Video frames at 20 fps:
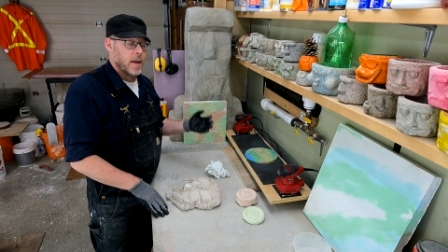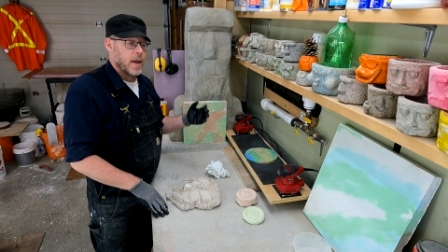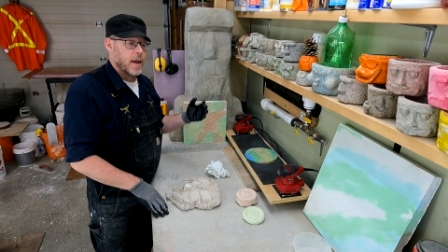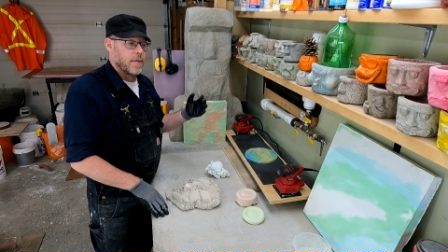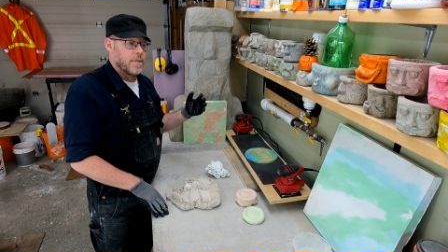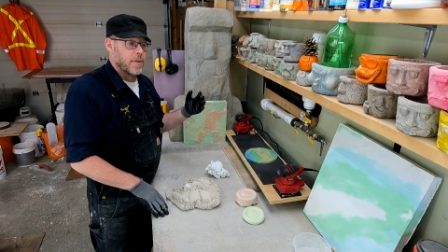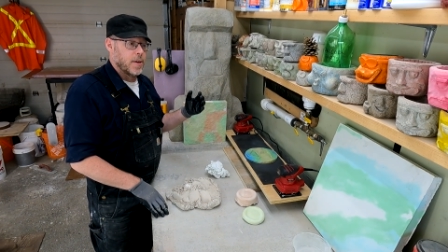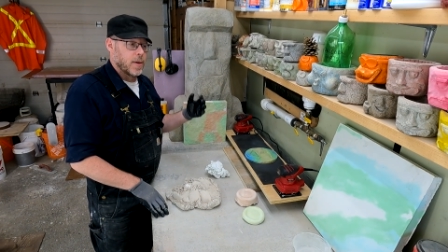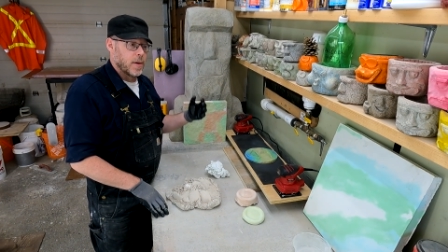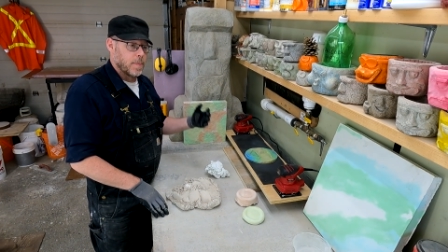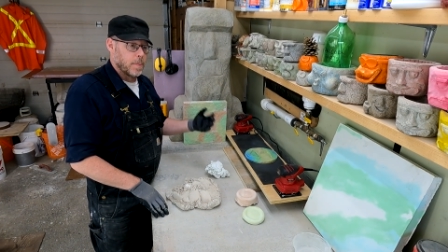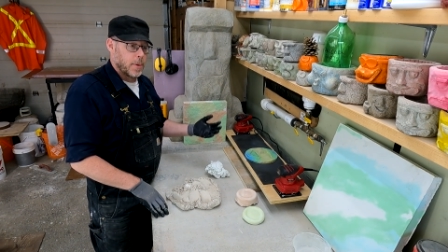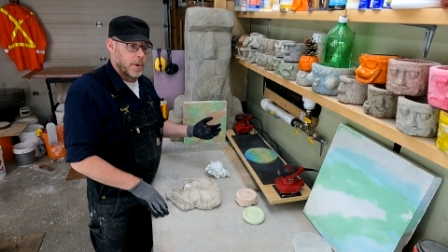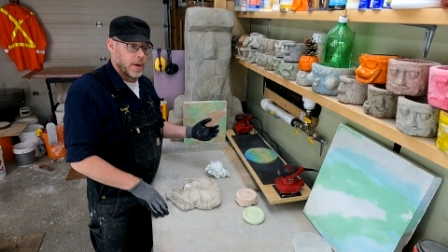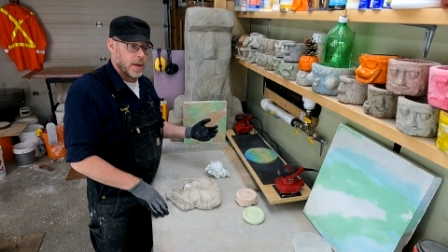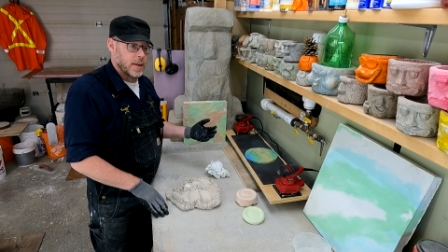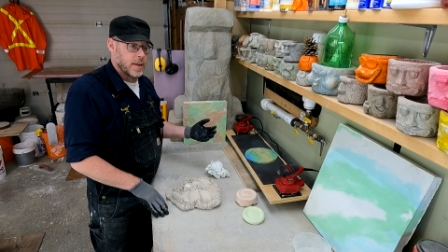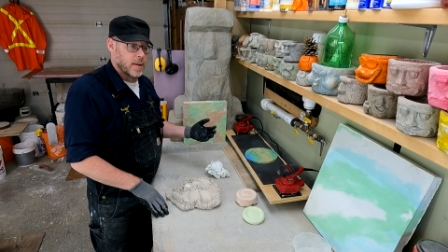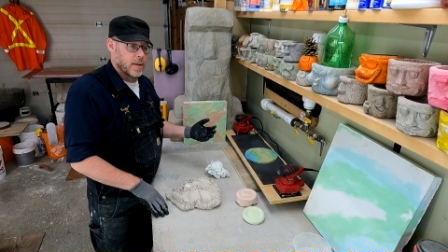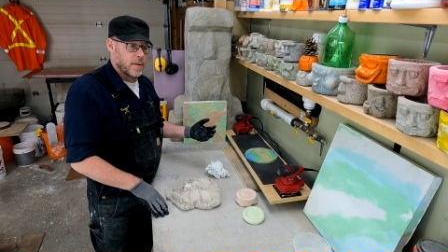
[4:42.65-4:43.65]
If you can
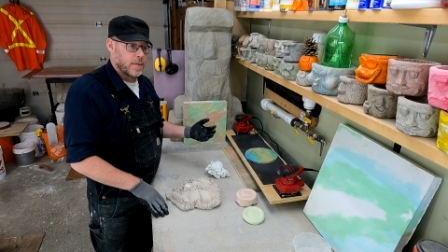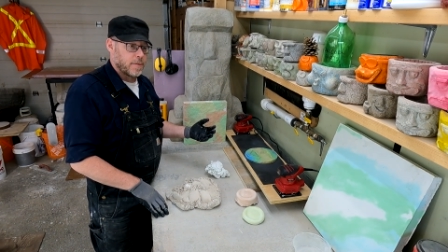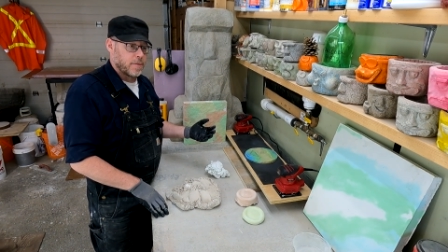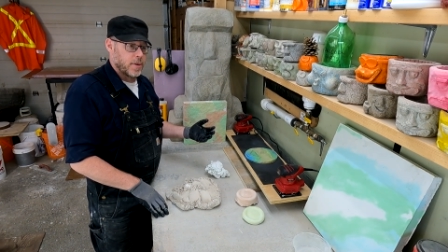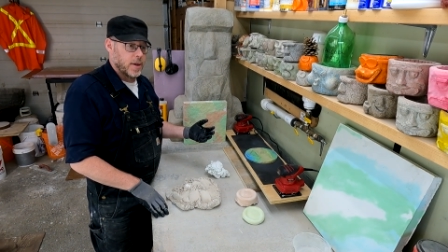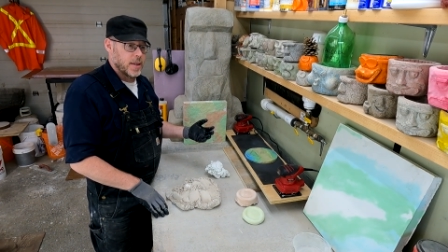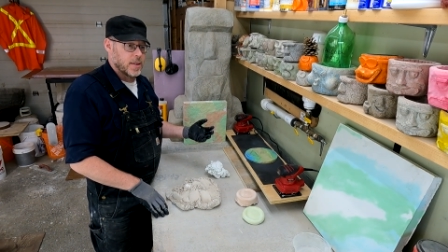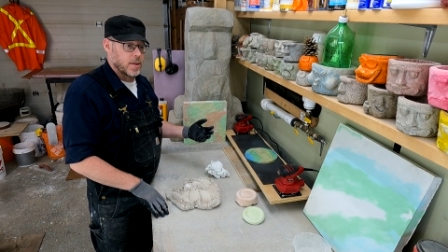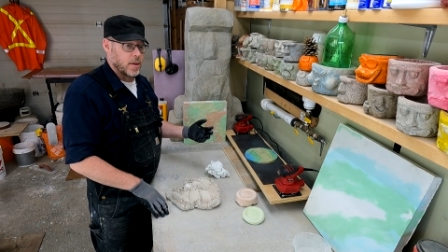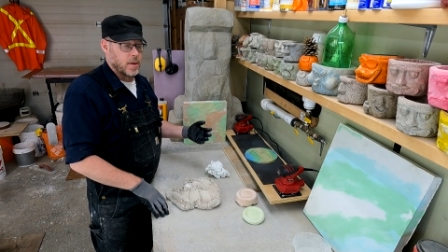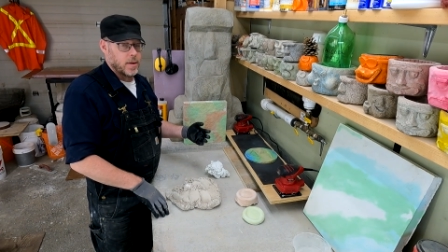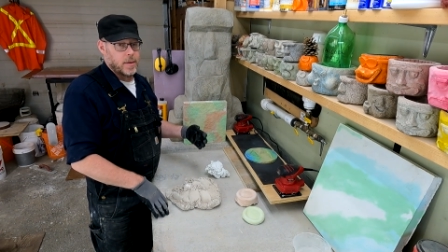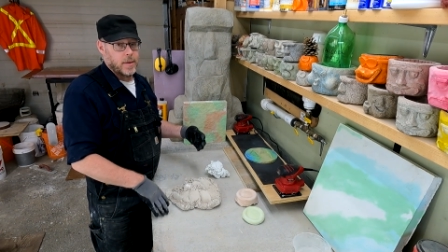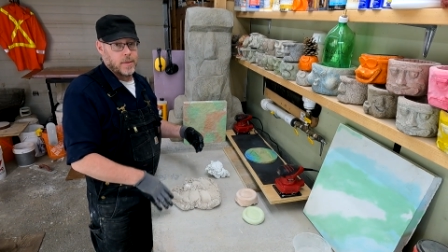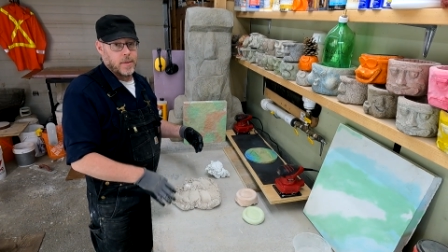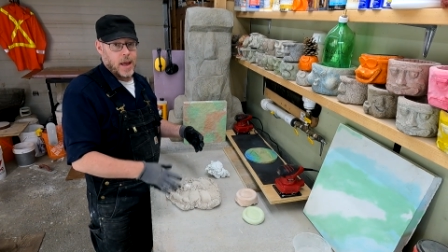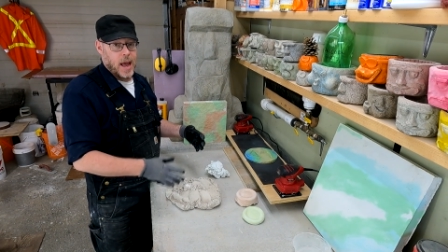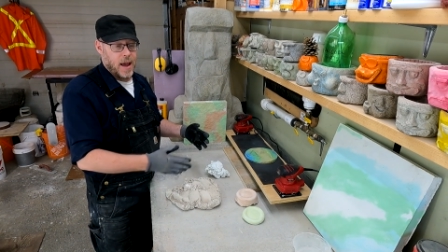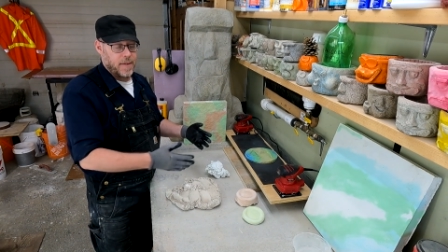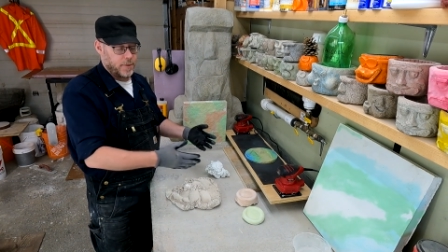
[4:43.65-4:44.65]
put it into the
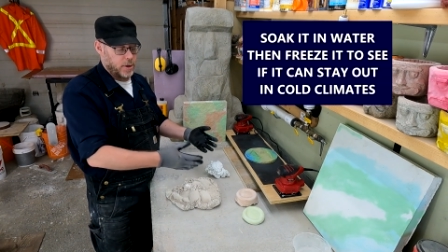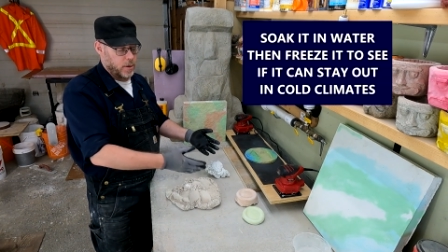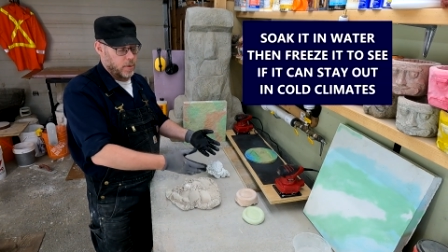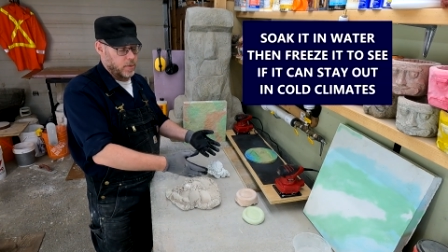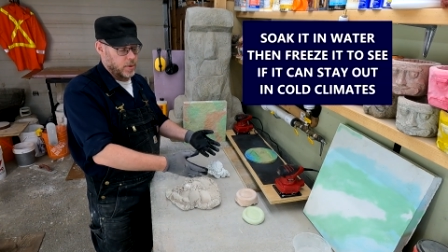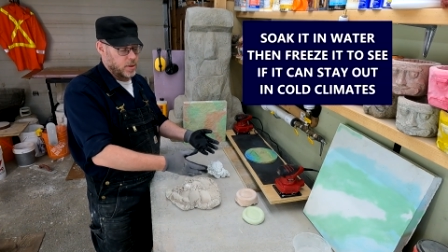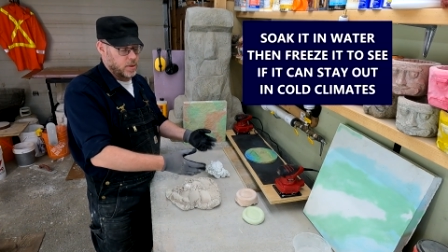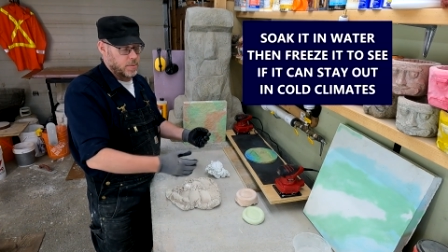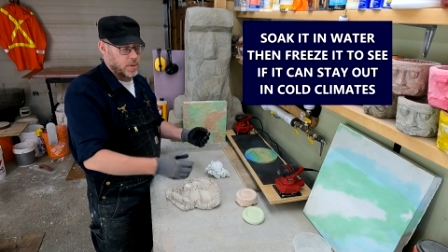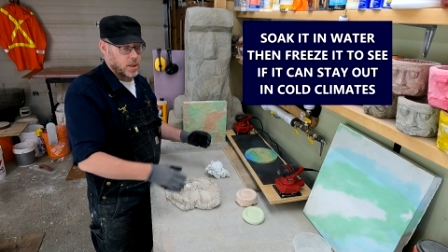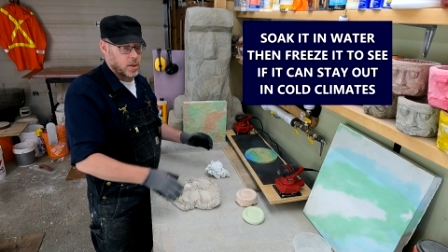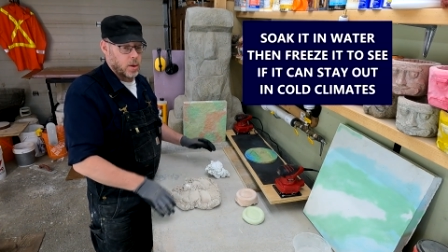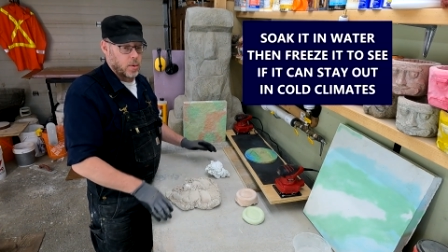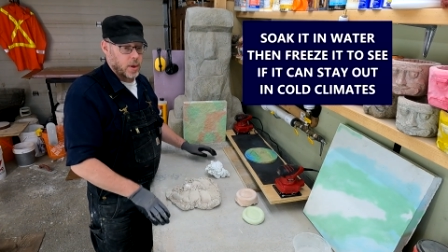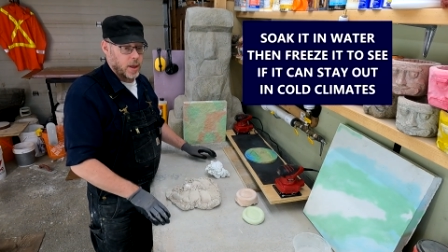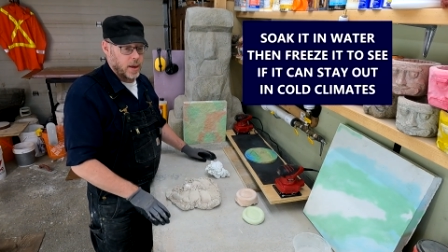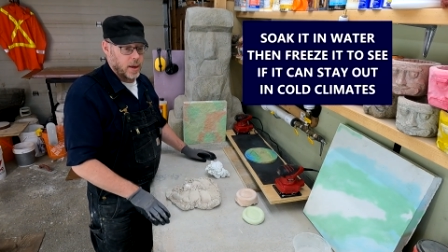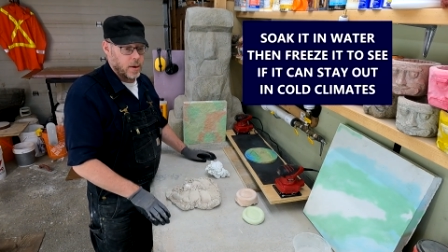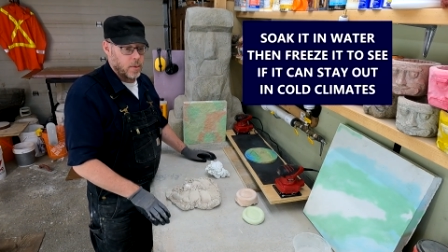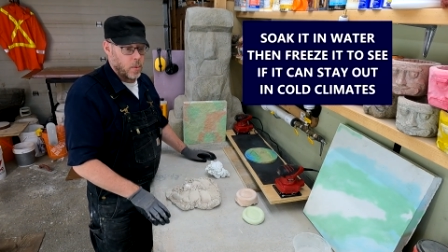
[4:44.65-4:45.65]
freezer after it was
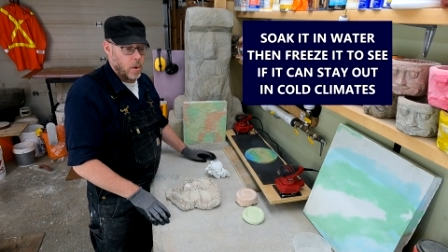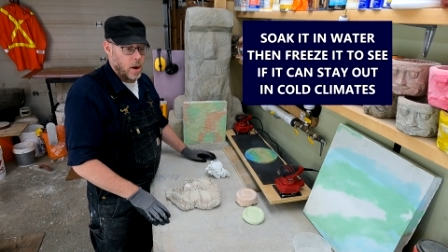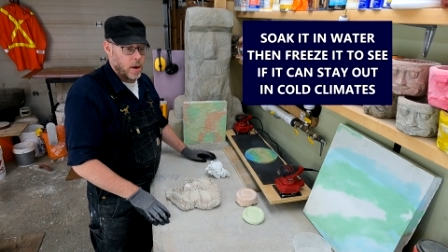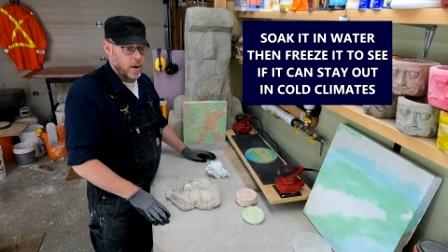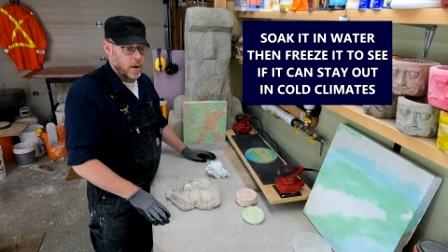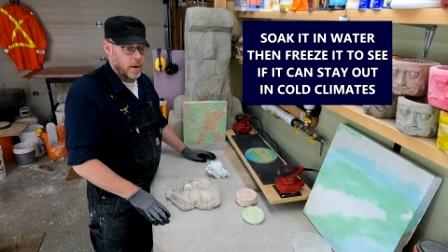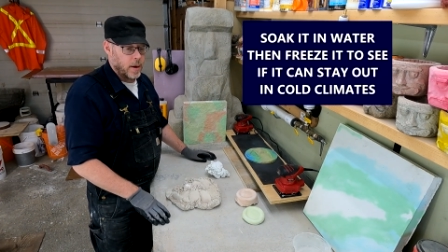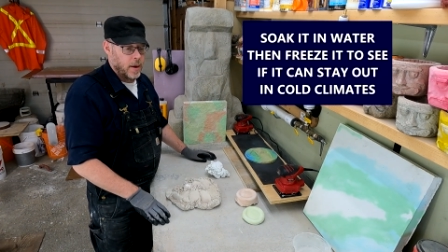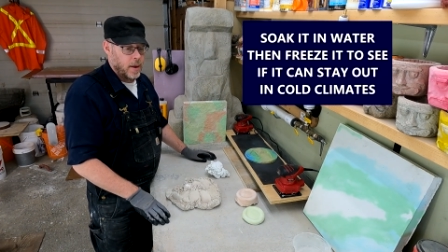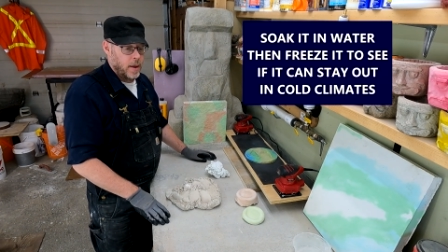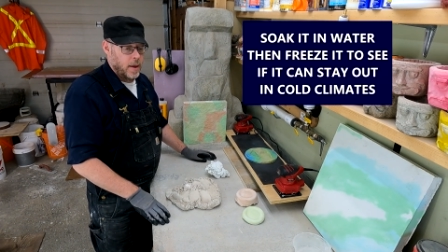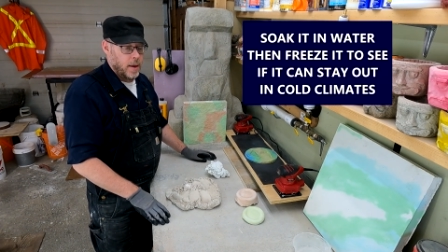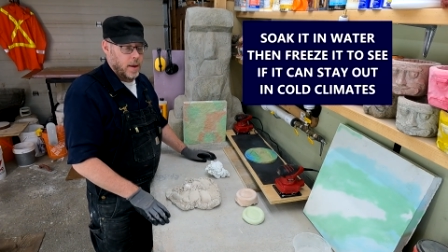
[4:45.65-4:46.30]
soaking in water